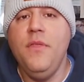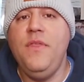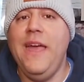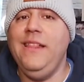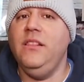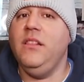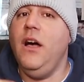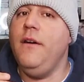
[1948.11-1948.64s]

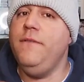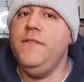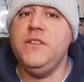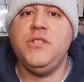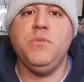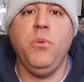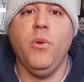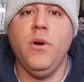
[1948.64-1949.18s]
They love
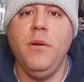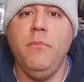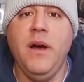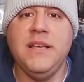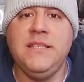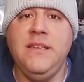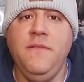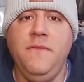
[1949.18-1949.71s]
the sport of
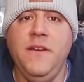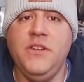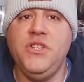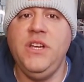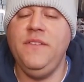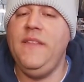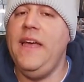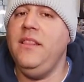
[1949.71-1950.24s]
musky
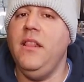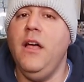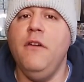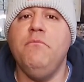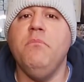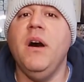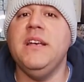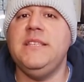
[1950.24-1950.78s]
fishing. They
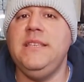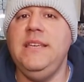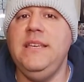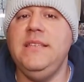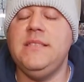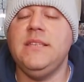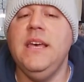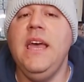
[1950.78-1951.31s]
love
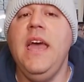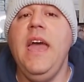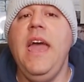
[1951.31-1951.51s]
muskies.